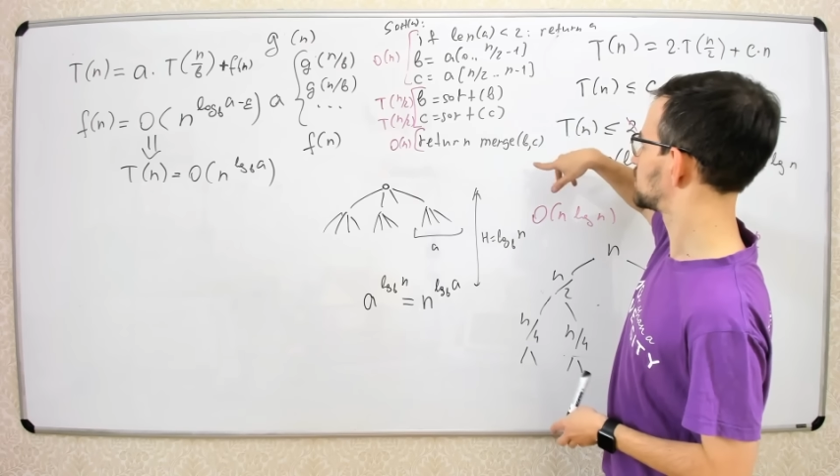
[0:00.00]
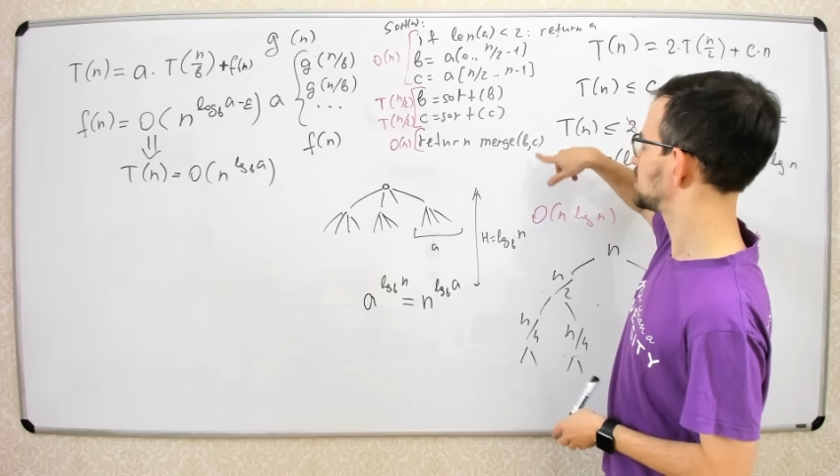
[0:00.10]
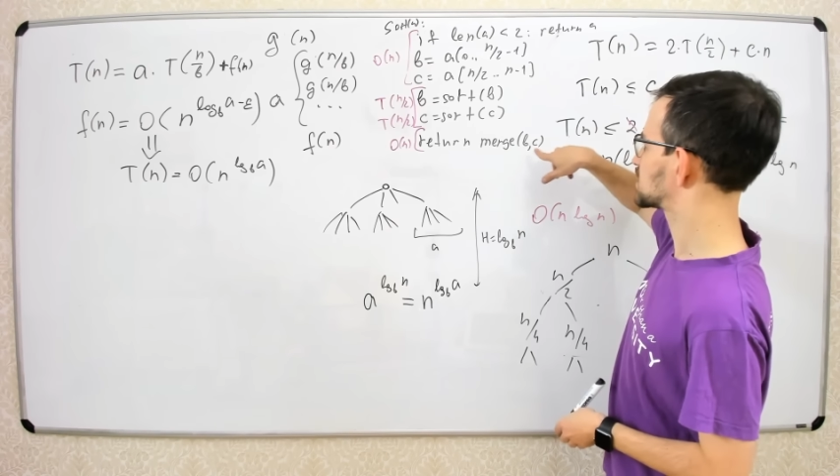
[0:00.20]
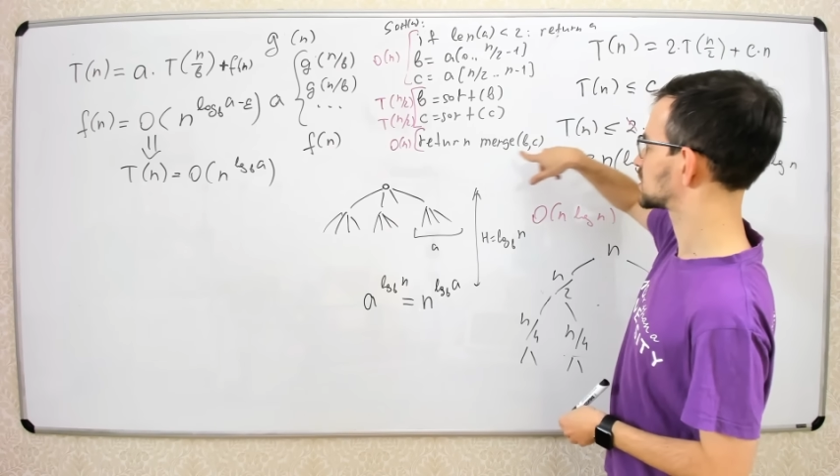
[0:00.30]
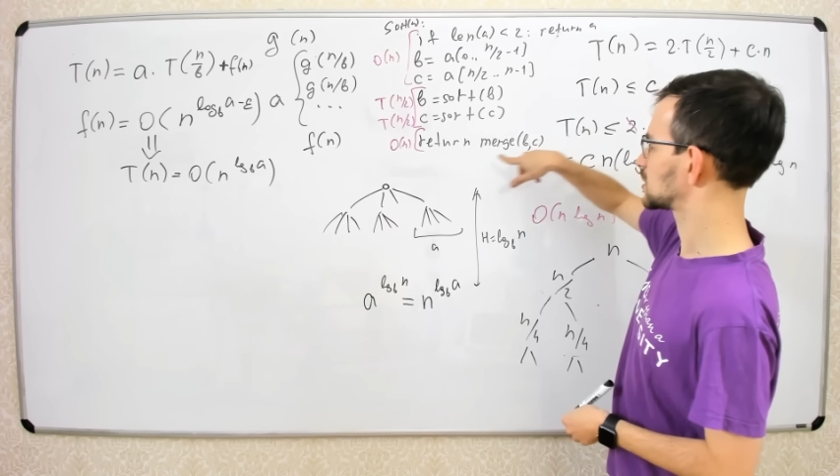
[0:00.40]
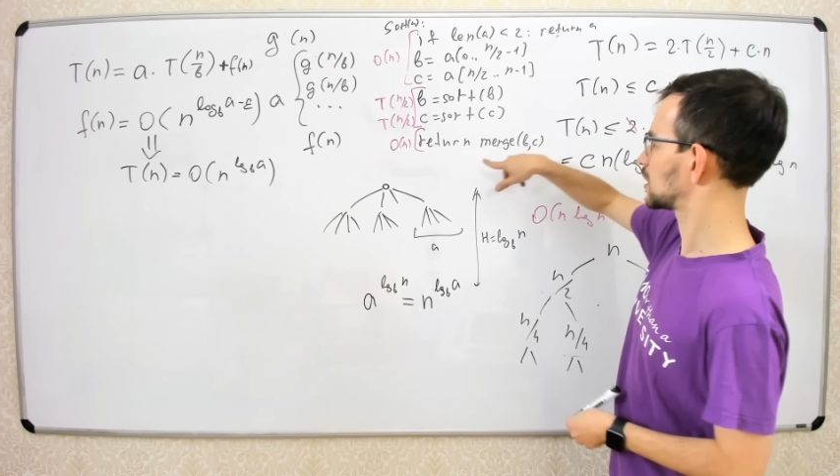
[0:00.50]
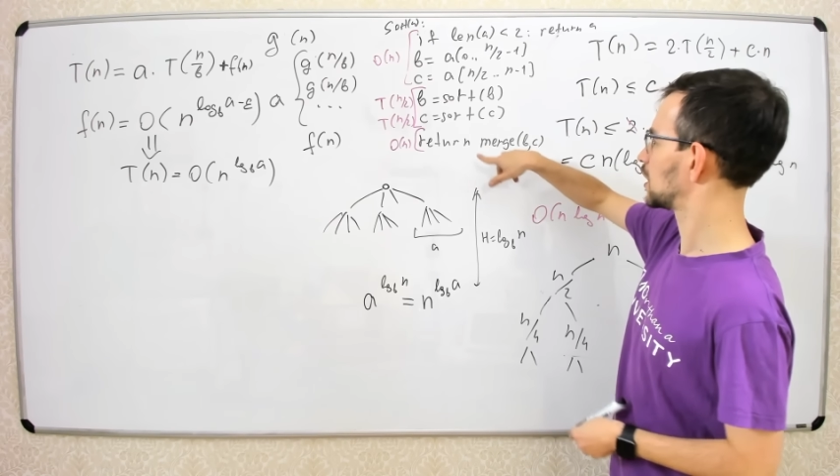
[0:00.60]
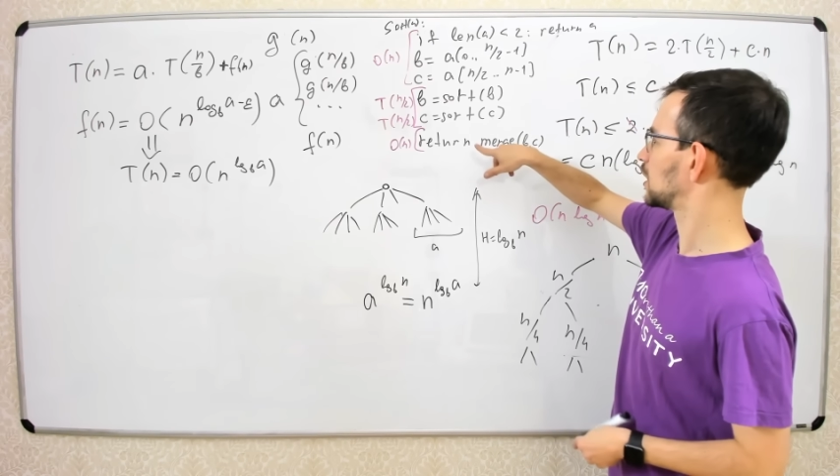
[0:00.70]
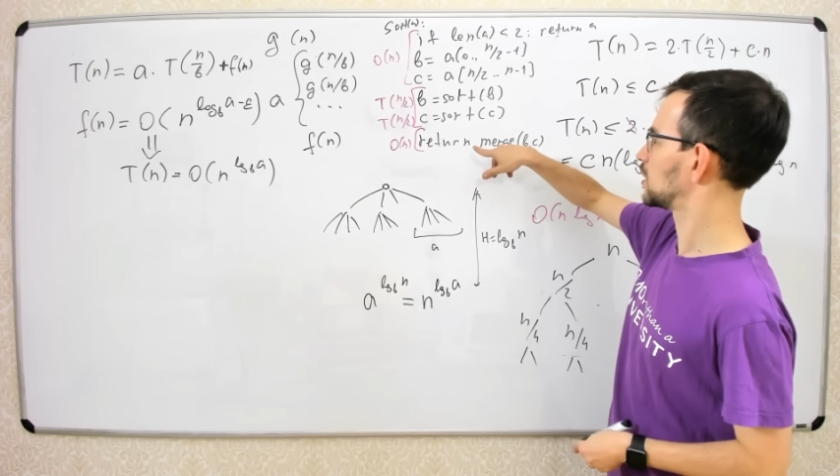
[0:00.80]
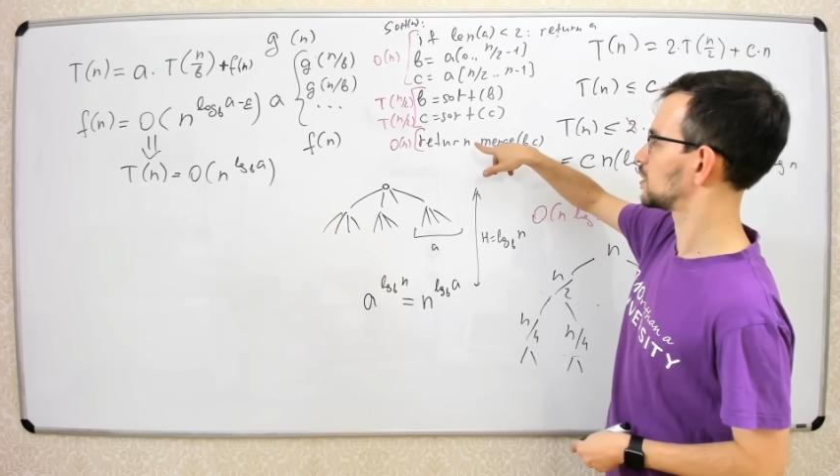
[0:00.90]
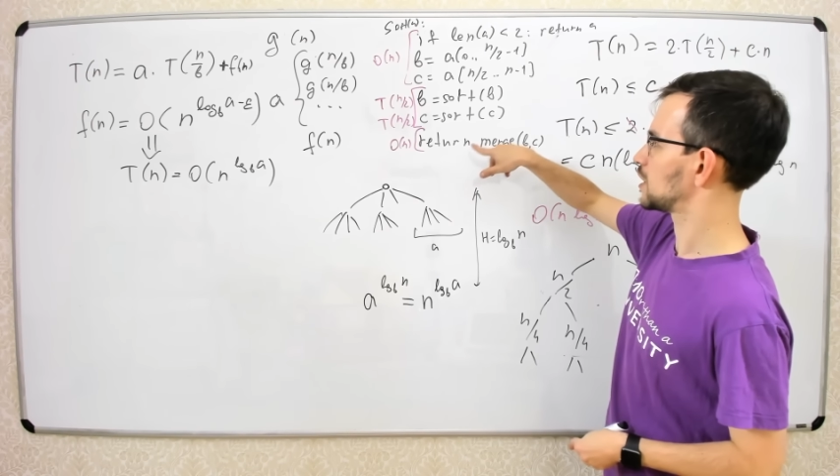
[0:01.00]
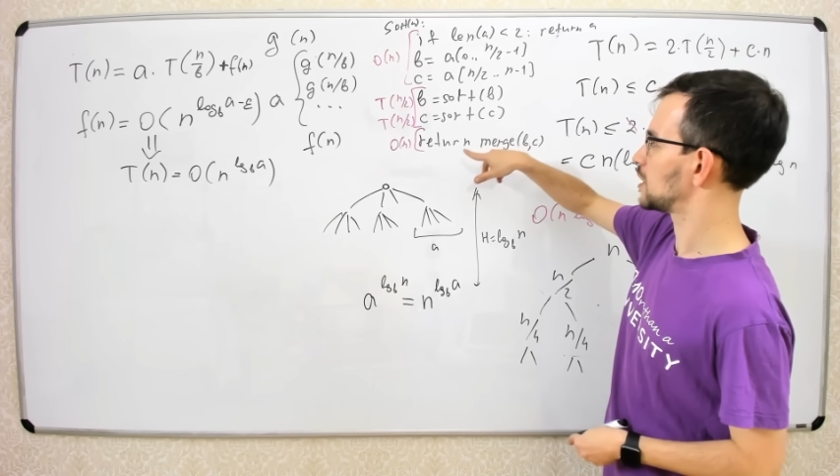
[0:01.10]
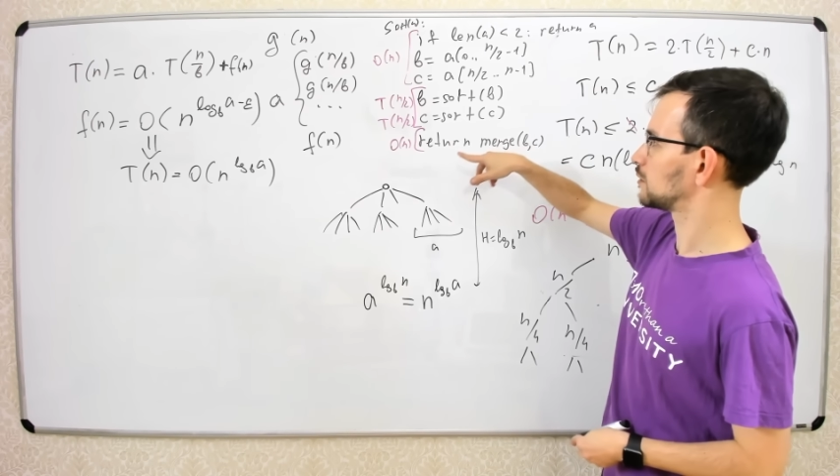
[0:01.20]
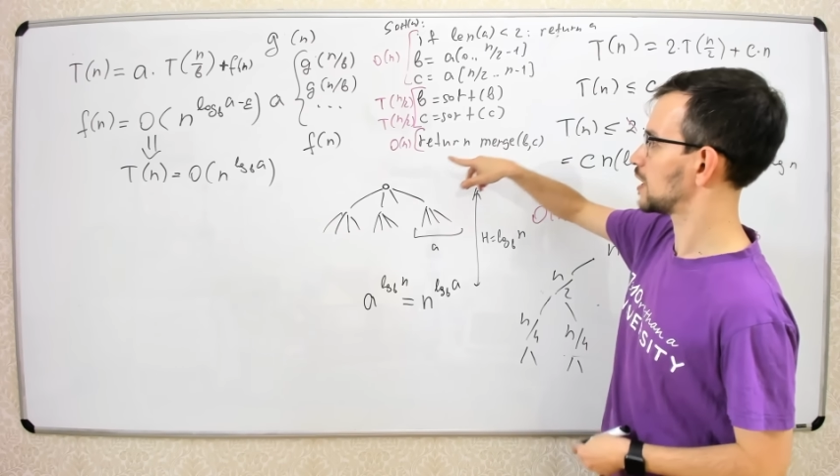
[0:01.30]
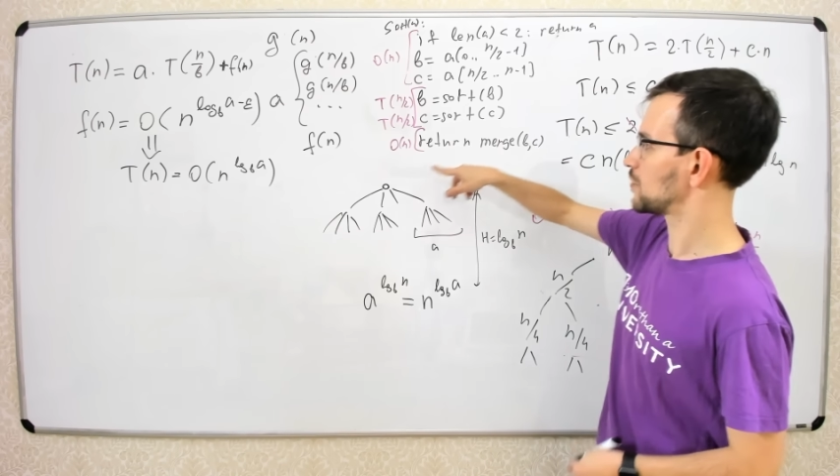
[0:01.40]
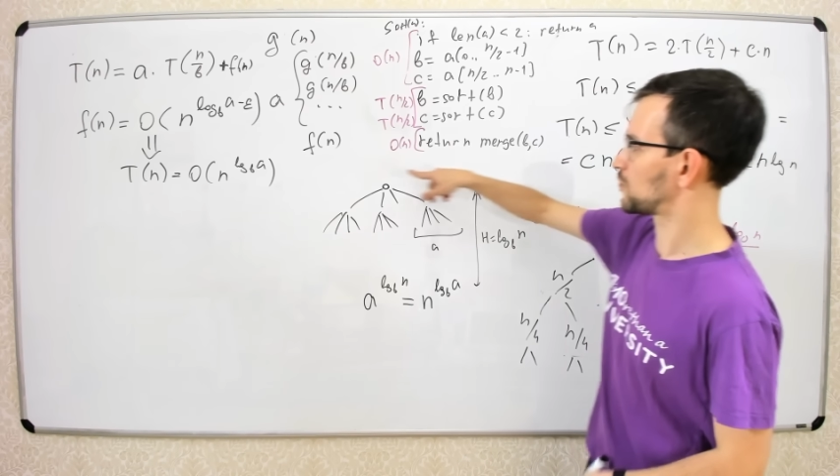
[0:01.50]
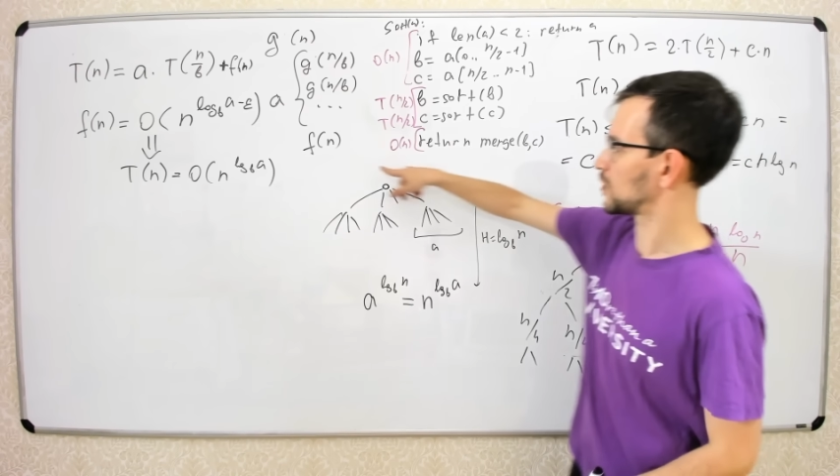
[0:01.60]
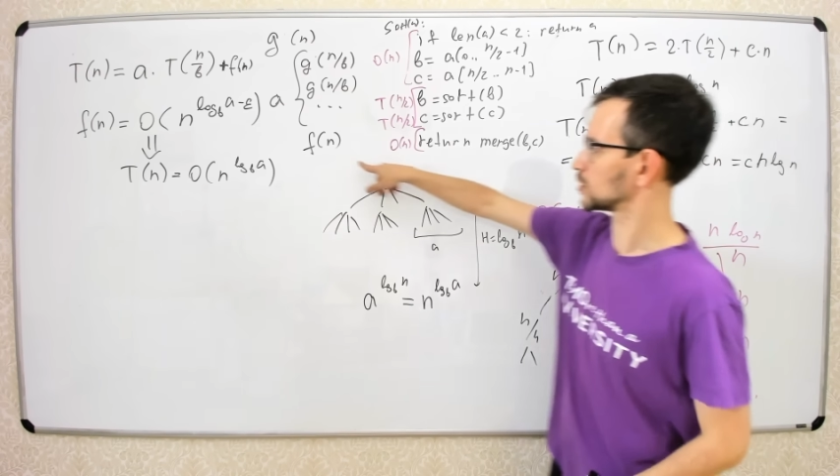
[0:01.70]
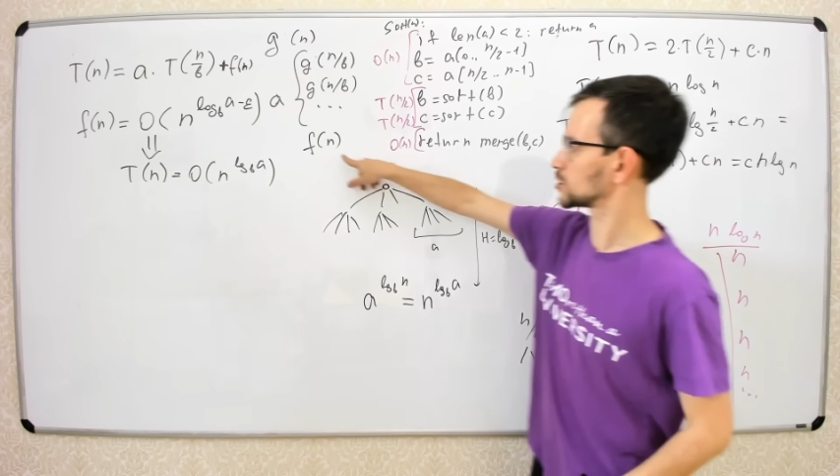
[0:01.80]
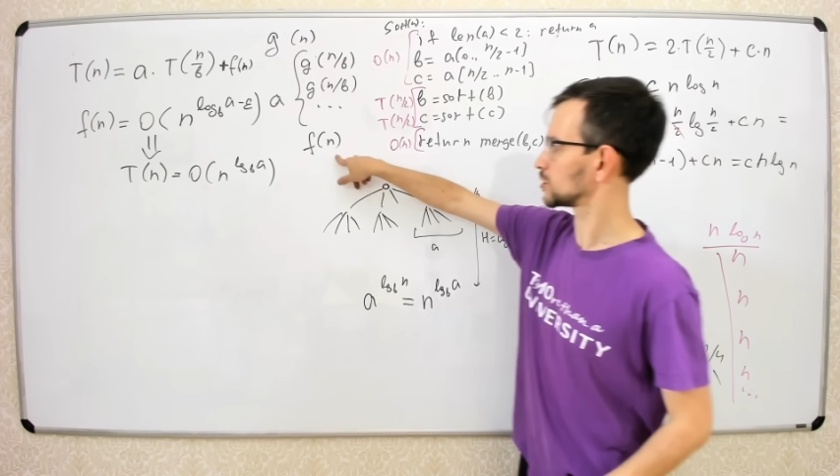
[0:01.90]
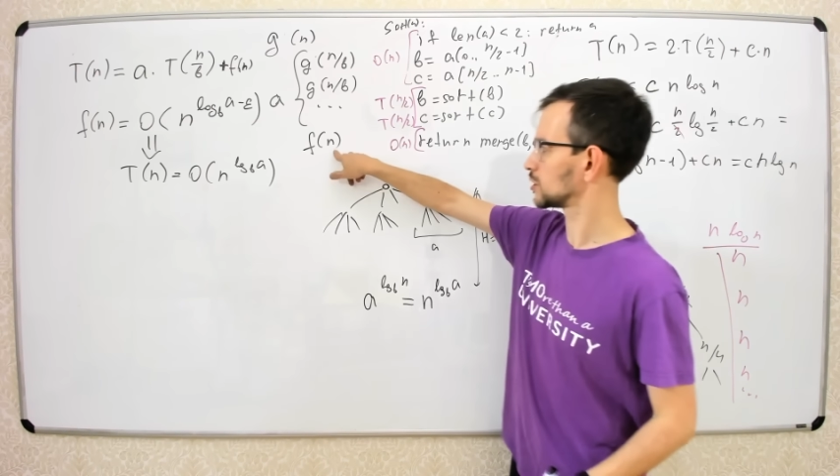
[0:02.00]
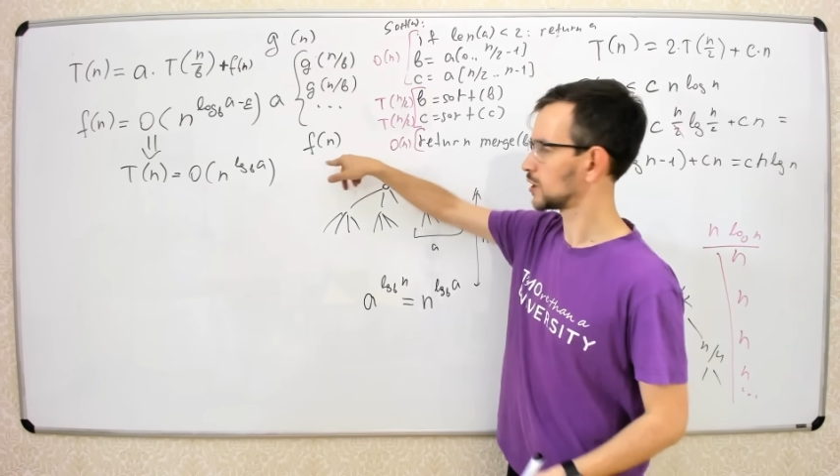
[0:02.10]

this f function.